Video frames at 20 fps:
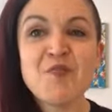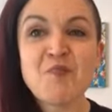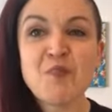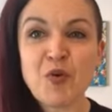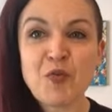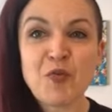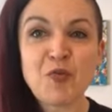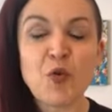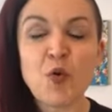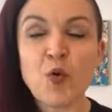
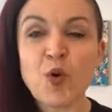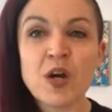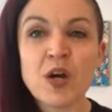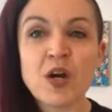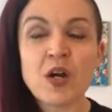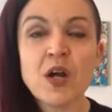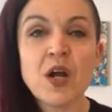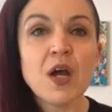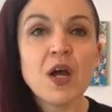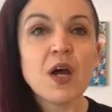
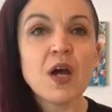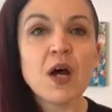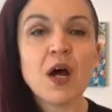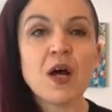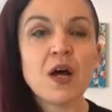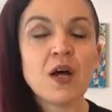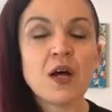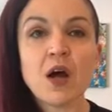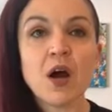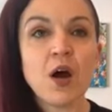before
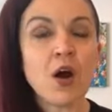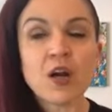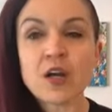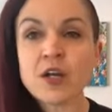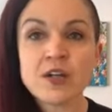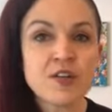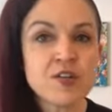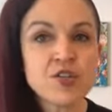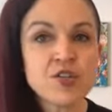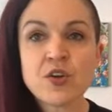aren't
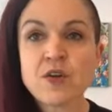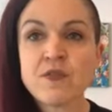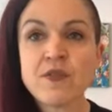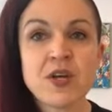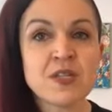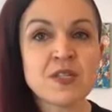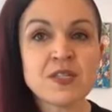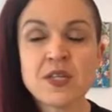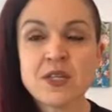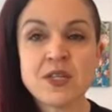going to serve
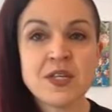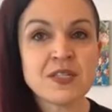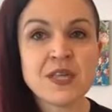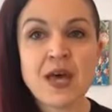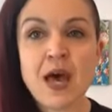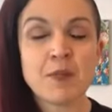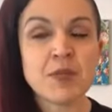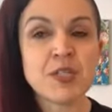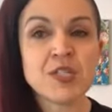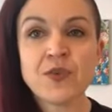us in this
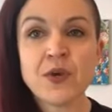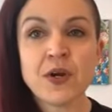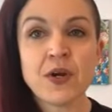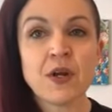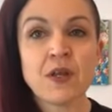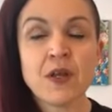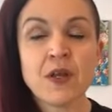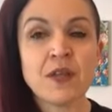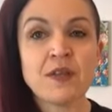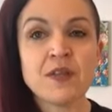
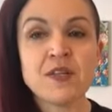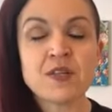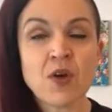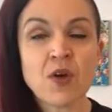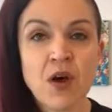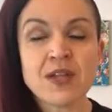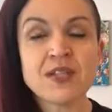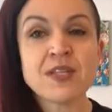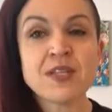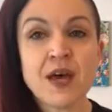atmosphere and this
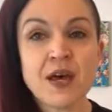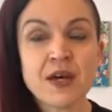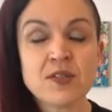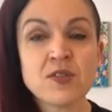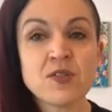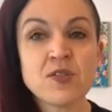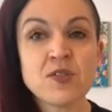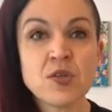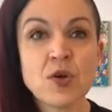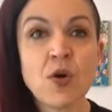
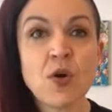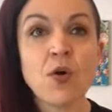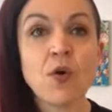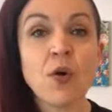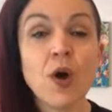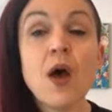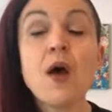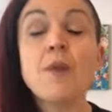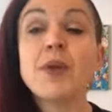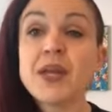context. Yeah. So,
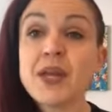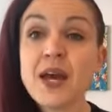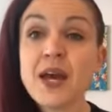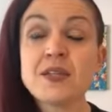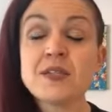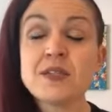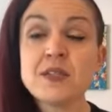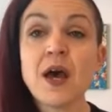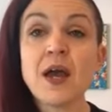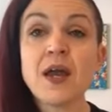but
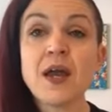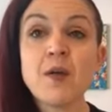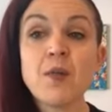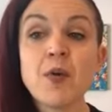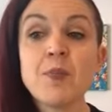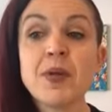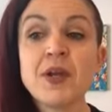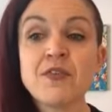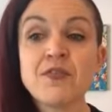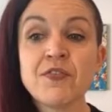yes, I am
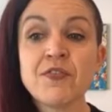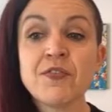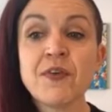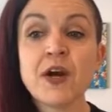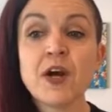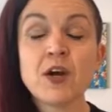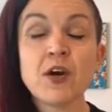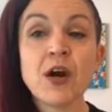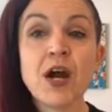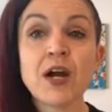a bit of a
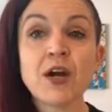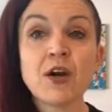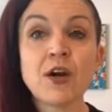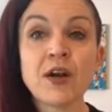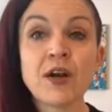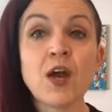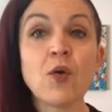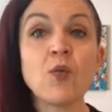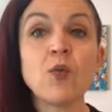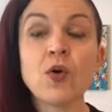firecracker,
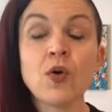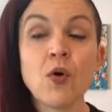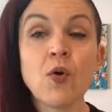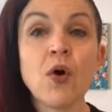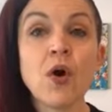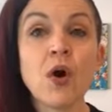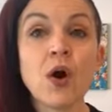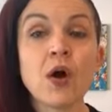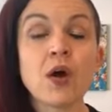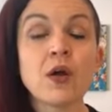and I will go
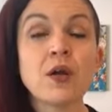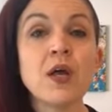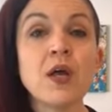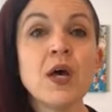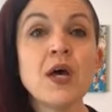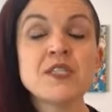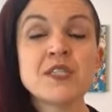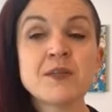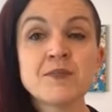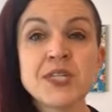hard
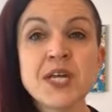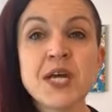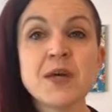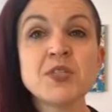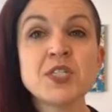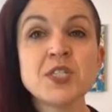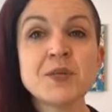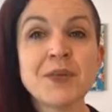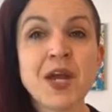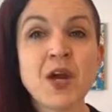
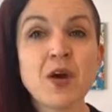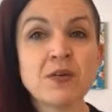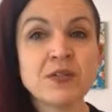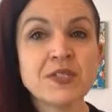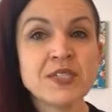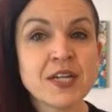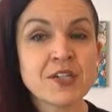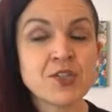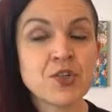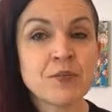sometimes to my own
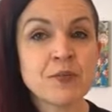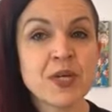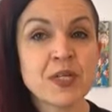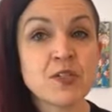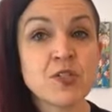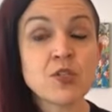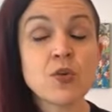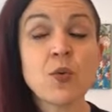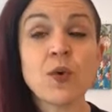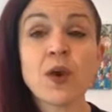
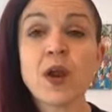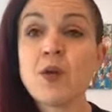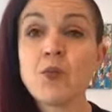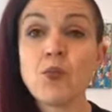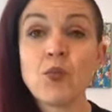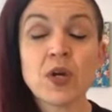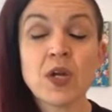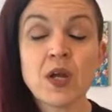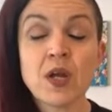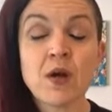detriment. So what
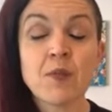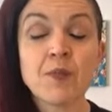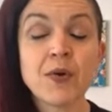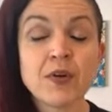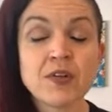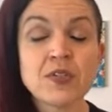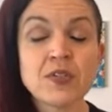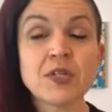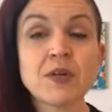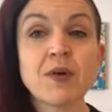I'm working on
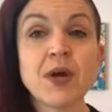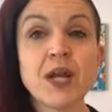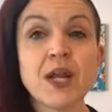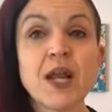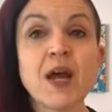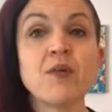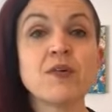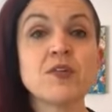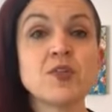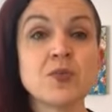personally right
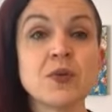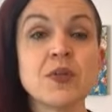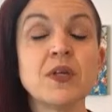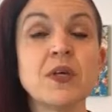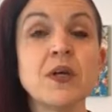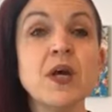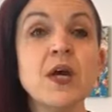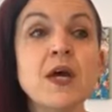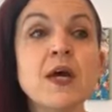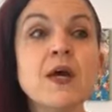now is
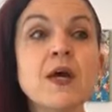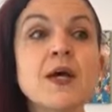really